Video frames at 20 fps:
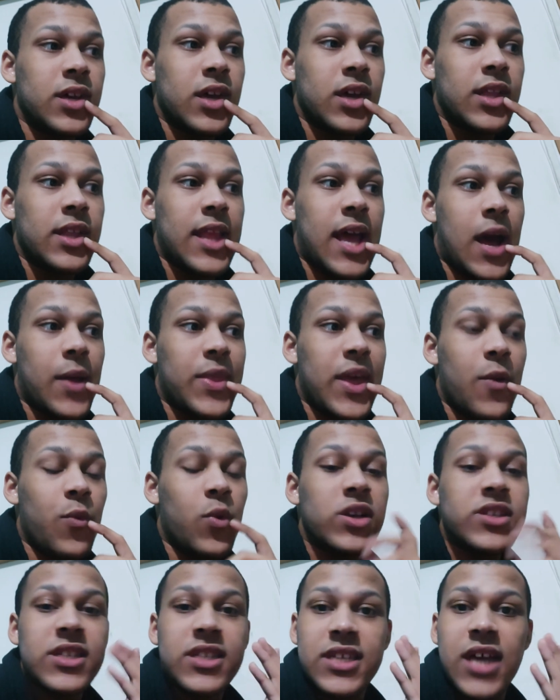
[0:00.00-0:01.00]
Now, there
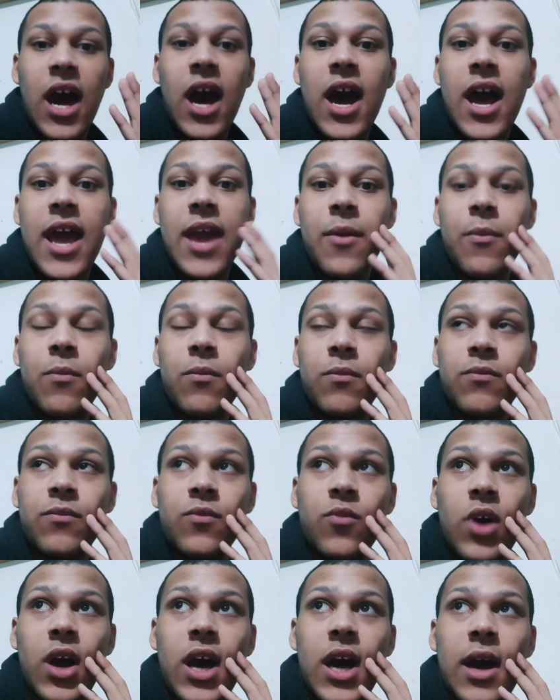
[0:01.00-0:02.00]
was a time
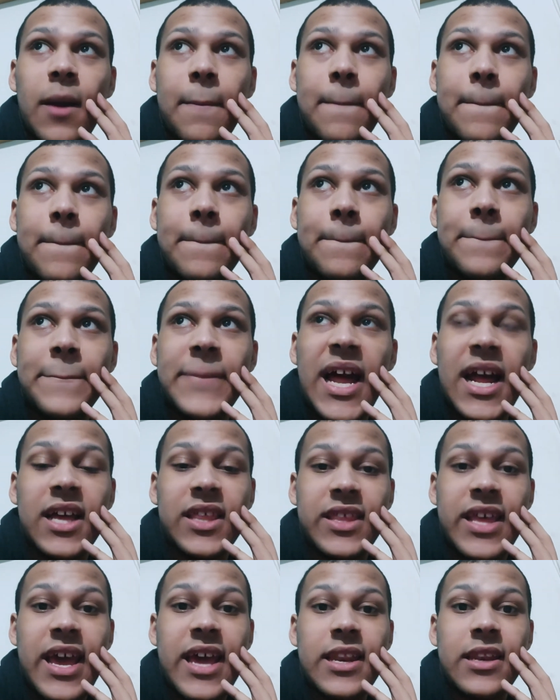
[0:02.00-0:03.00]
back
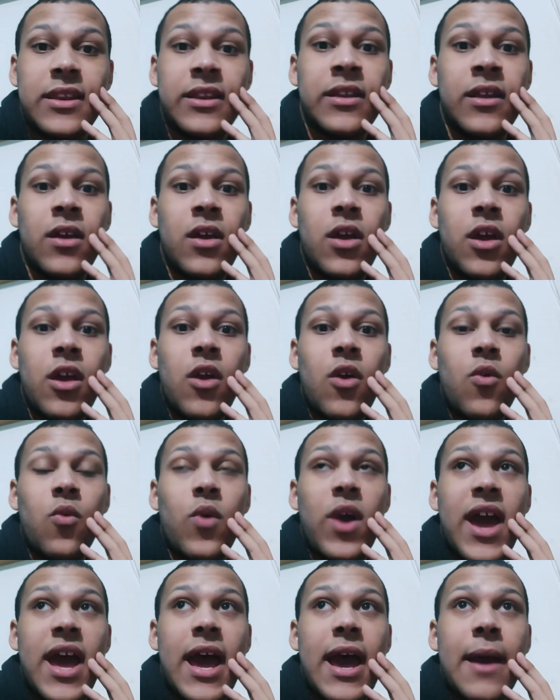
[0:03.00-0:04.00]
then
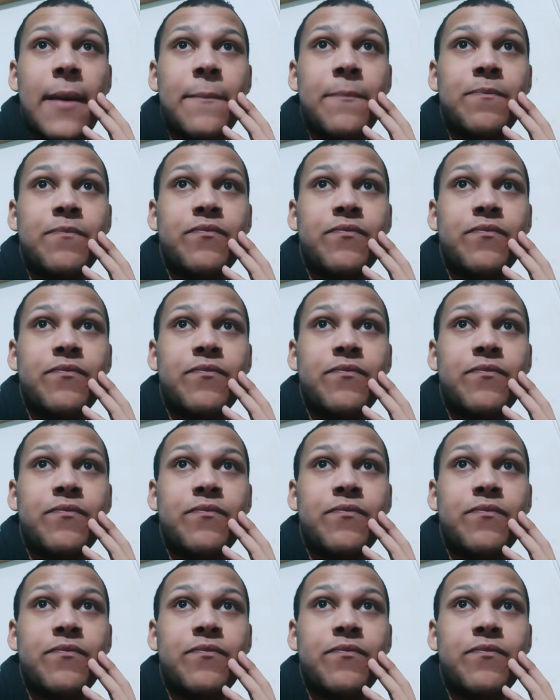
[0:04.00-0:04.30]
where,